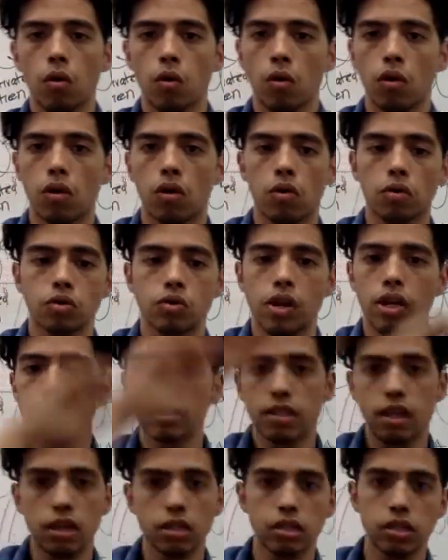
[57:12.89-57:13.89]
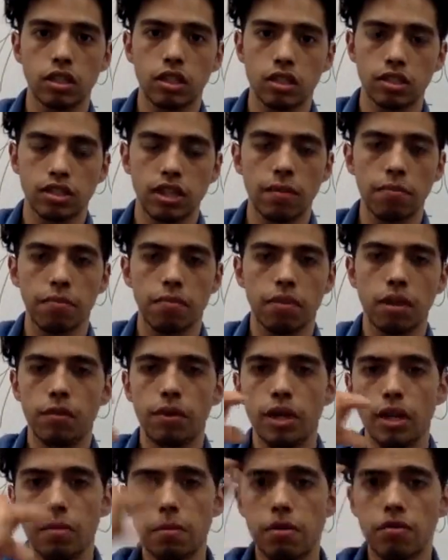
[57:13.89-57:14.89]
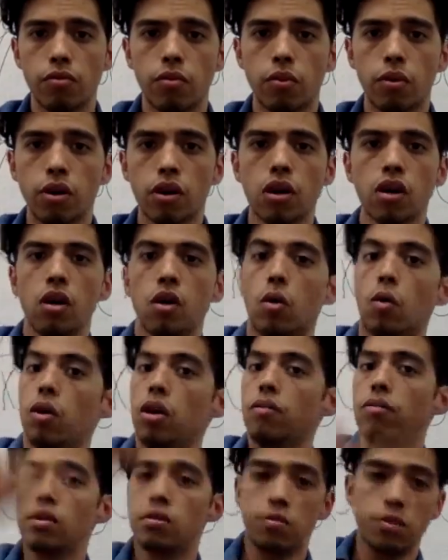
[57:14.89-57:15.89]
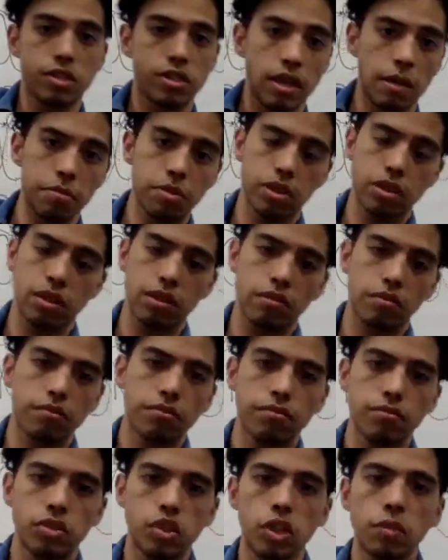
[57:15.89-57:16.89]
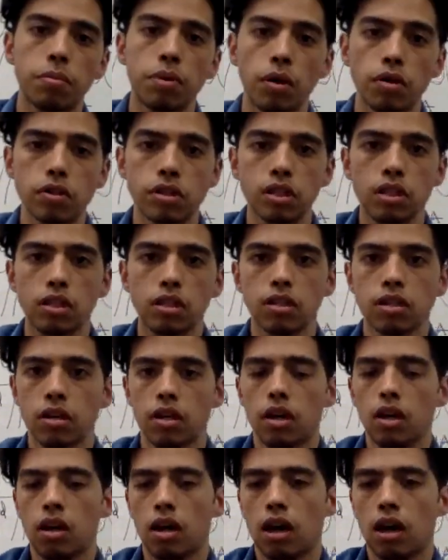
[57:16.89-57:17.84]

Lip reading: or transduction, the step that we did before, or even reception of G protein,